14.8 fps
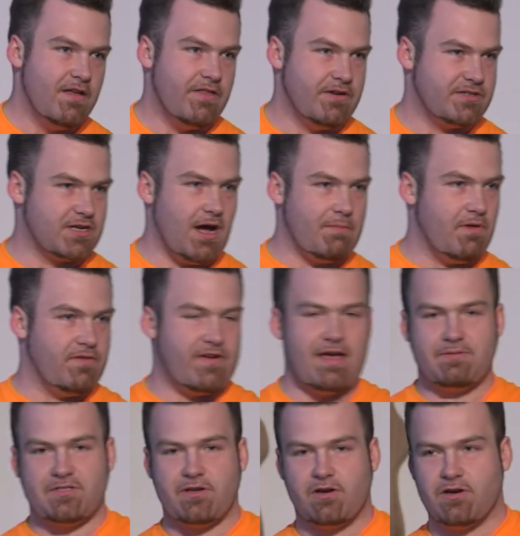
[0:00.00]
There's a couple of
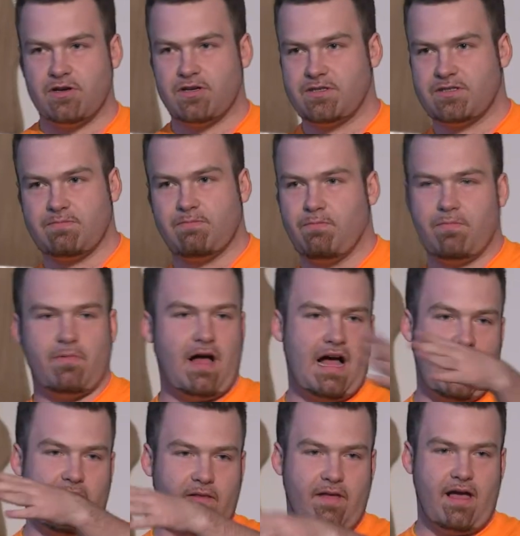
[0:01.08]
hipsters
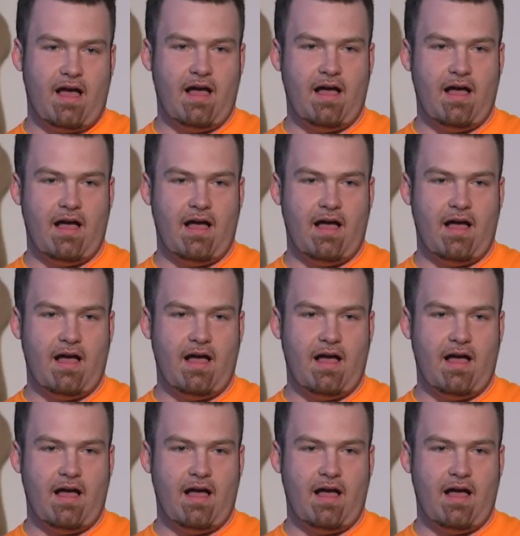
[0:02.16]
uh,